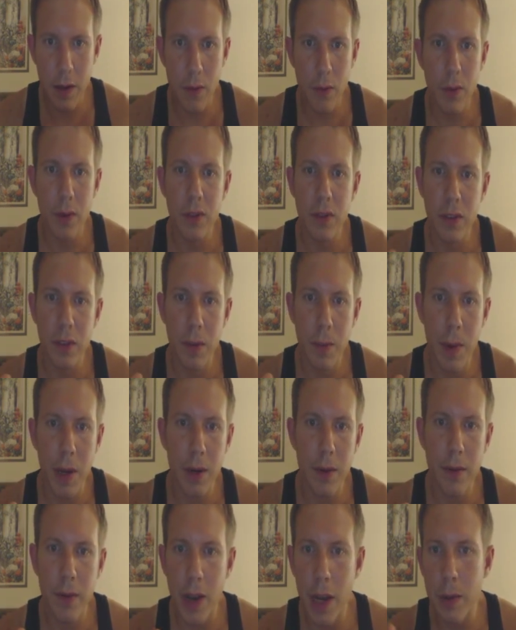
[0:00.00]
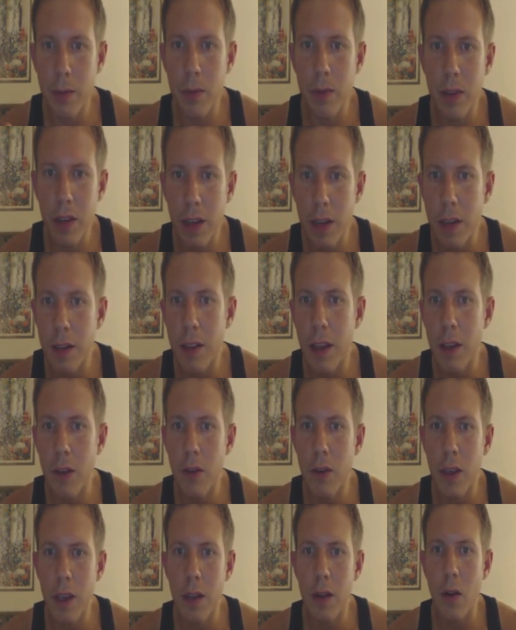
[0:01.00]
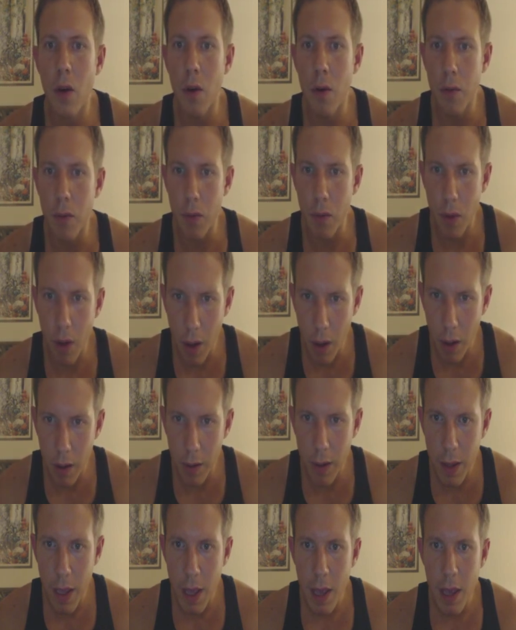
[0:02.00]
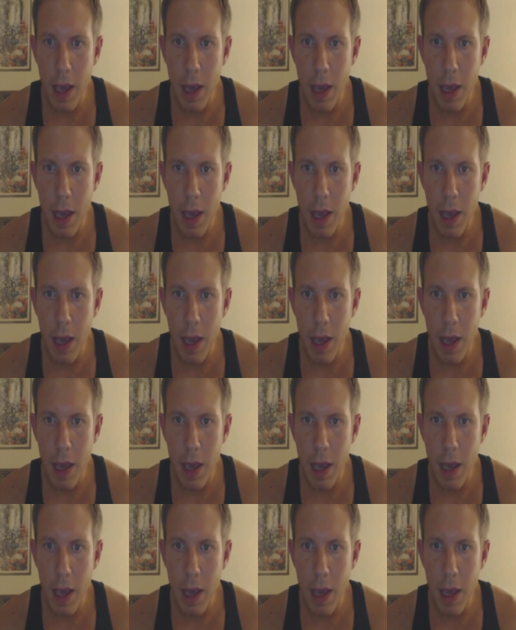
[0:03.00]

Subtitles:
increases the amount of vitamin D that you get overall.